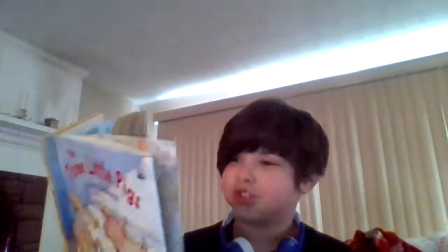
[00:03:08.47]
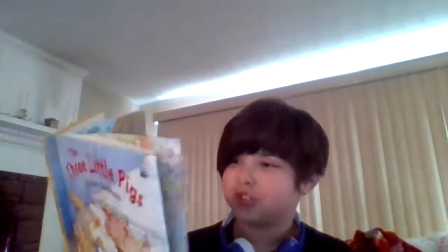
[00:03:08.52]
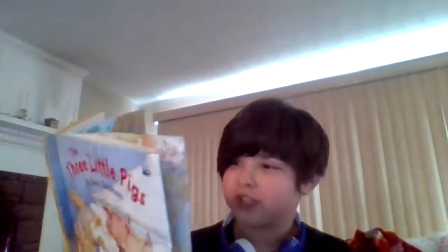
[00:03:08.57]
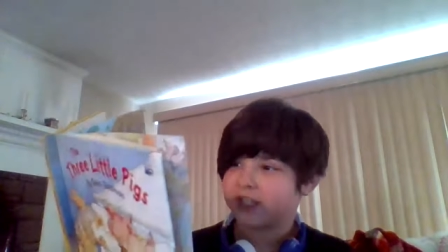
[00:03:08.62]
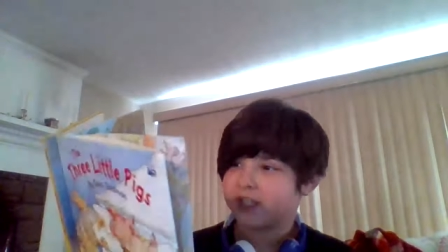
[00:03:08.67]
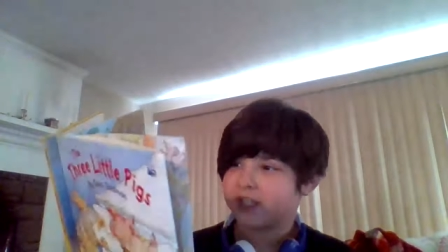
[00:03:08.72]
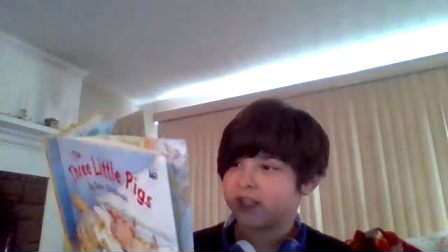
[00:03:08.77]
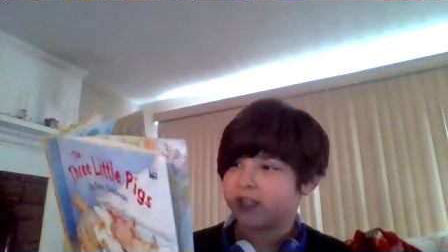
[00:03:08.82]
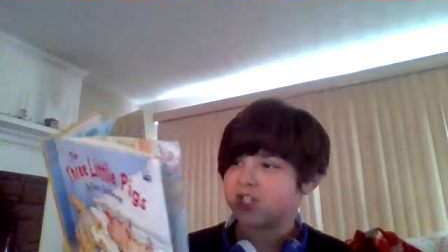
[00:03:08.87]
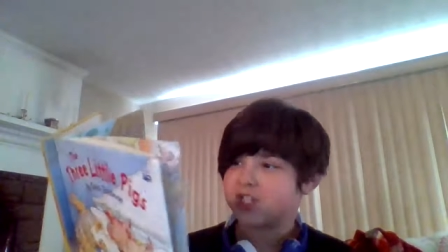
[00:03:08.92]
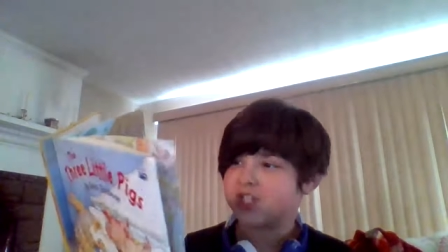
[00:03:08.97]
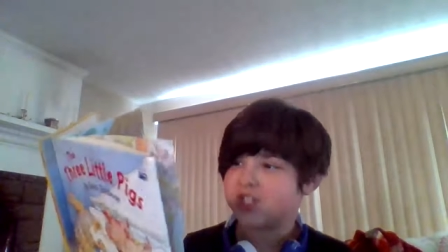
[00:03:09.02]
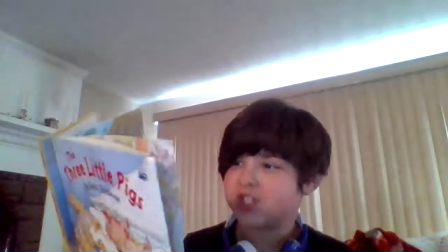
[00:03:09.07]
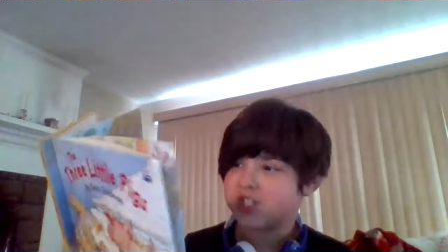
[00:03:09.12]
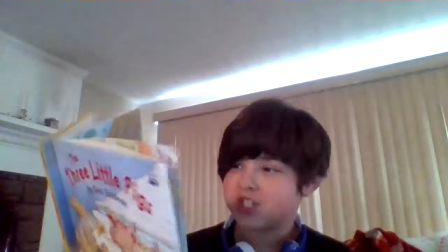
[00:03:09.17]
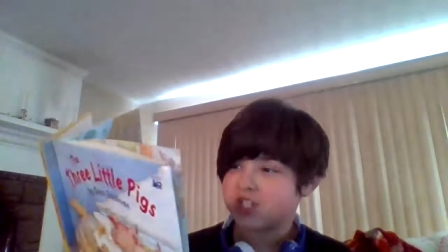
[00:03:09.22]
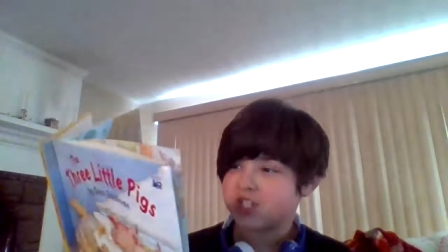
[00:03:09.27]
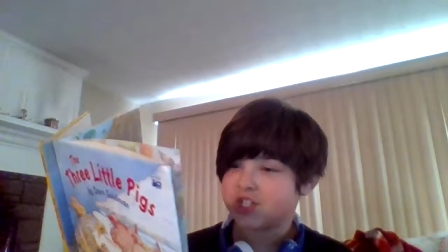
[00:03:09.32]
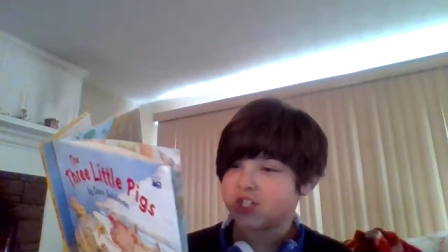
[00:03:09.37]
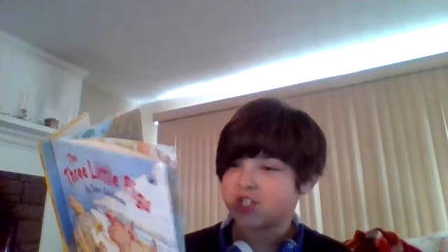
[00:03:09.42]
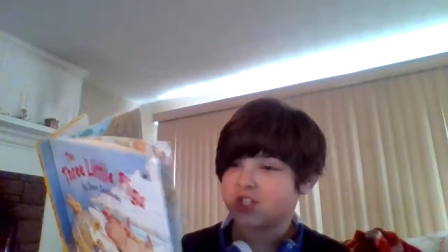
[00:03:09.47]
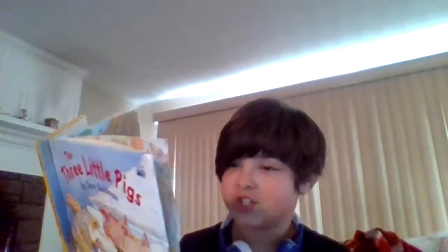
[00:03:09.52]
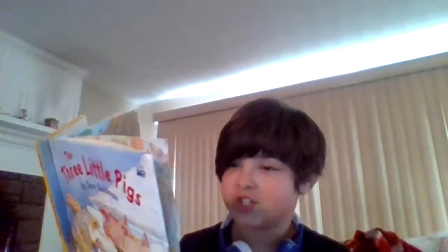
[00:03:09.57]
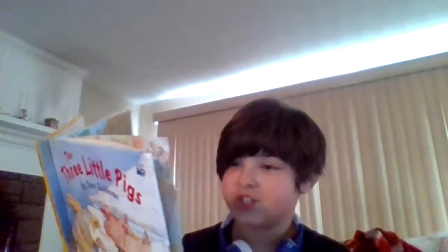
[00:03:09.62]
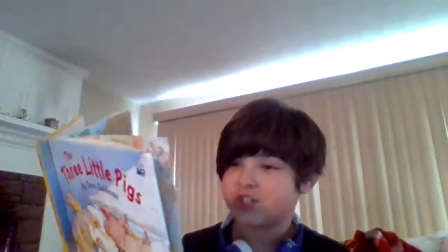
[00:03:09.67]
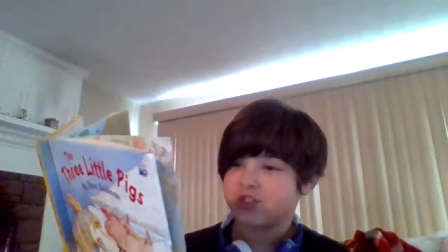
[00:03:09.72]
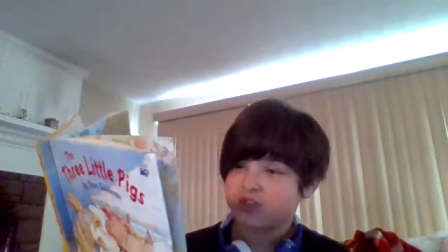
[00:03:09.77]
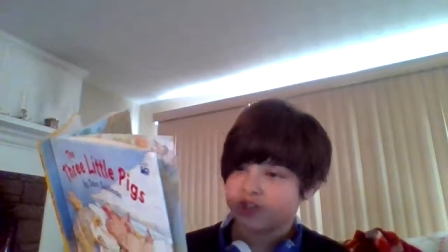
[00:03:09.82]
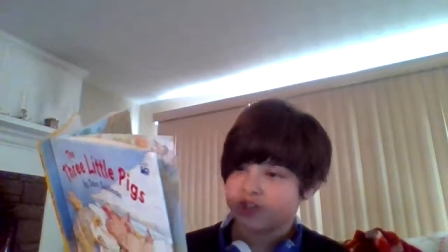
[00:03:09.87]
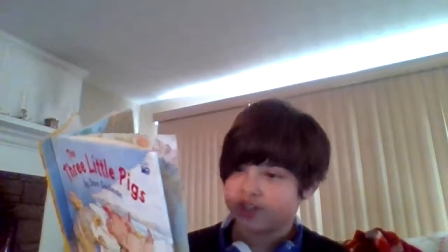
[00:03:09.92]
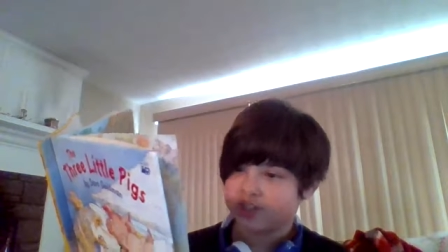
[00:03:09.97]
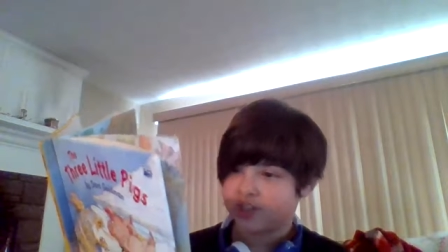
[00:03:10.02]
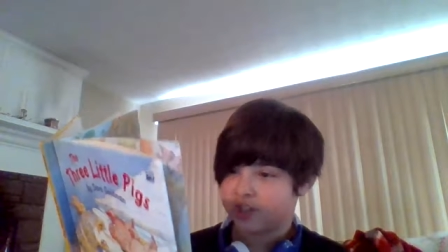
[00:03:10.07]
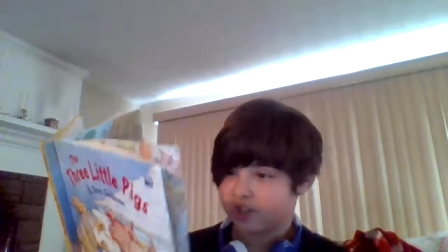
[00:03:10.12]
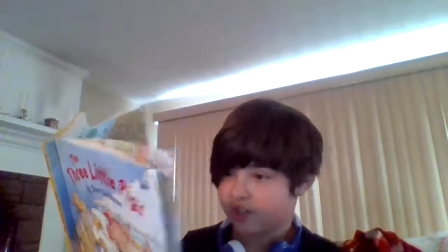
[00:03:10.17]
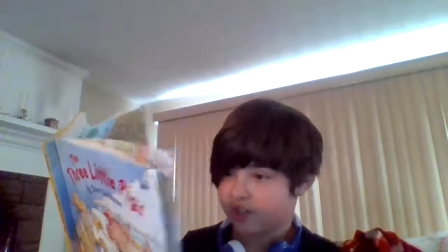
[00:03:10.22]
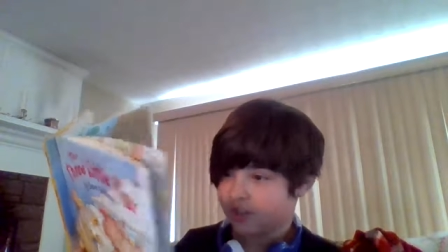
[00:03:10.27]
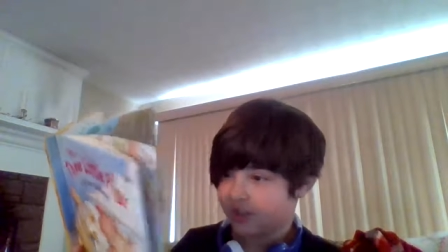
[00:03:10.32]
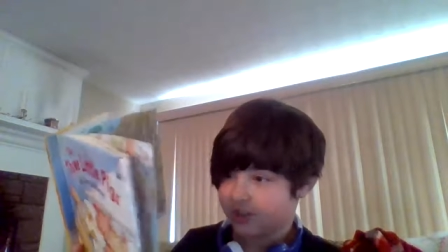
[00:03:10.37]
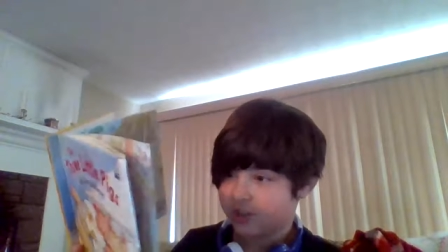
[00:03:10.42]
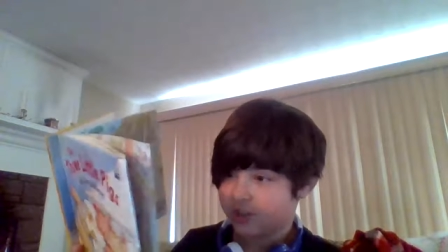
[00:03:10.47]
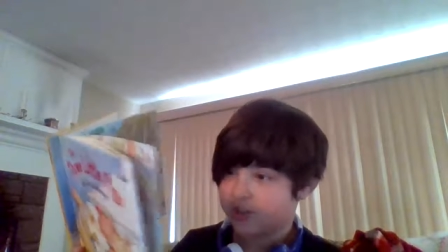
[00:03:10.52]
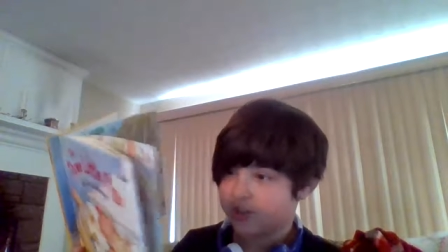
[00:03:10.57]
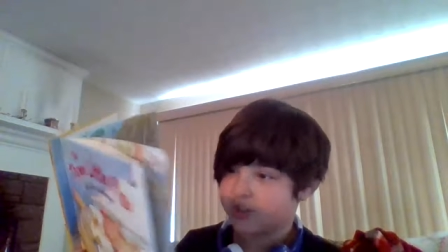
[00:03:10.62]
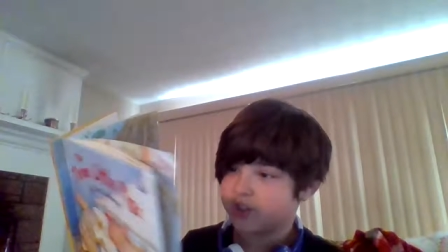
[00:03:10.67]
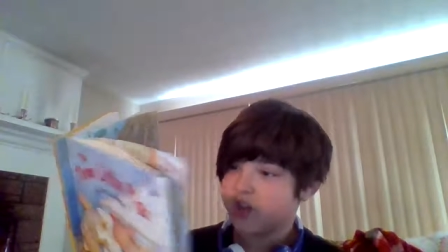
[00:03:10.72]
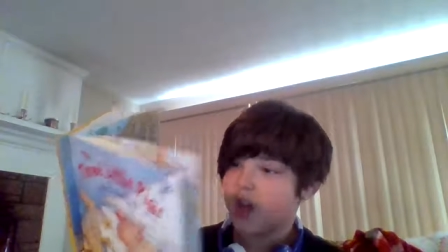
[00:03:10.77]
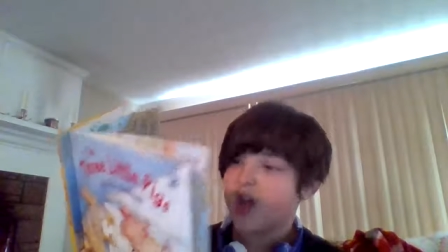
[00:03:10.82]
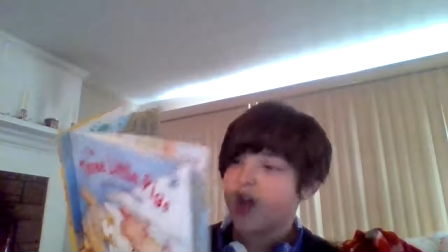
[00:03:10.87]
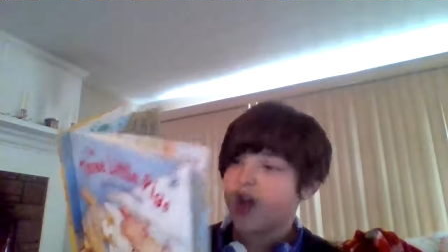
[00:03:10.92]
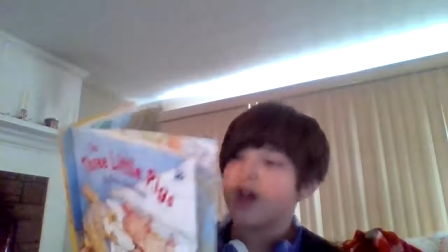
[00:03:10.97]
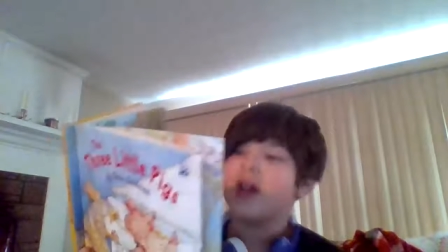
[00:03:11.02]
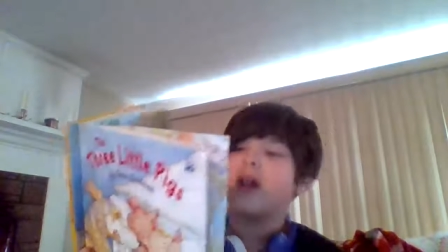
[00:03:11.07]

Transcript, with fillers: chinny chin chins,